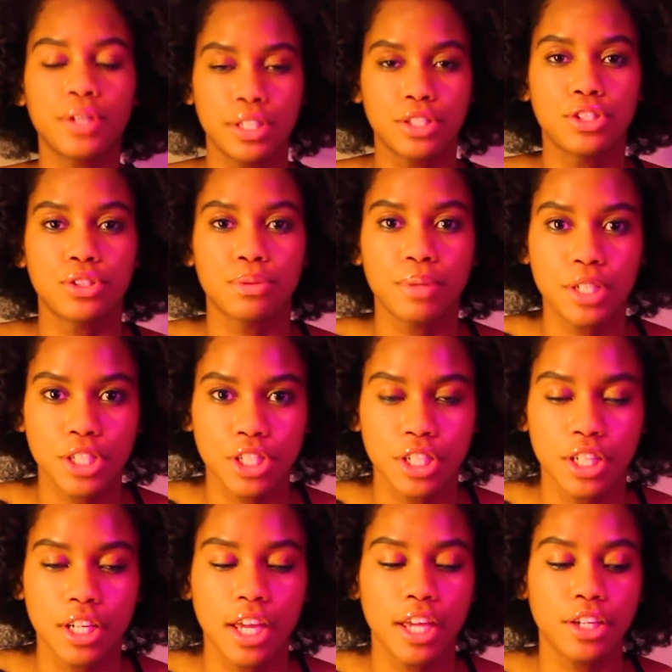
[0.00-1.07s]

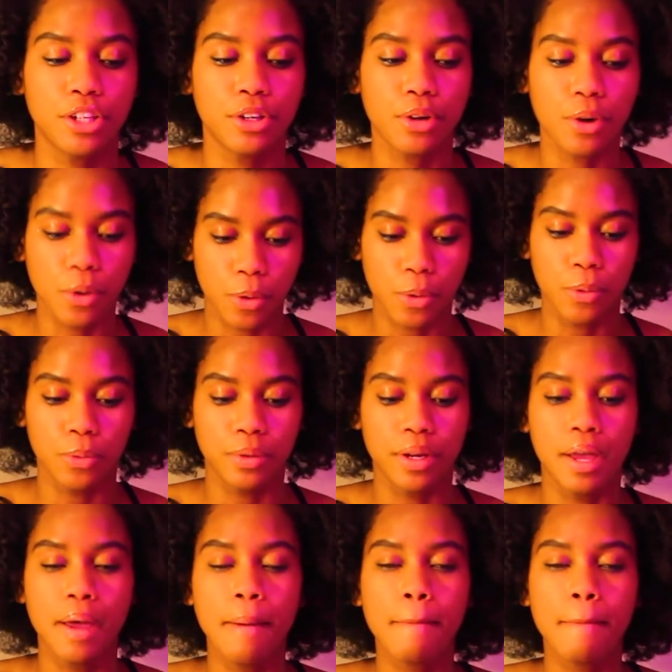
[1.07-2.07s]
intuition and your own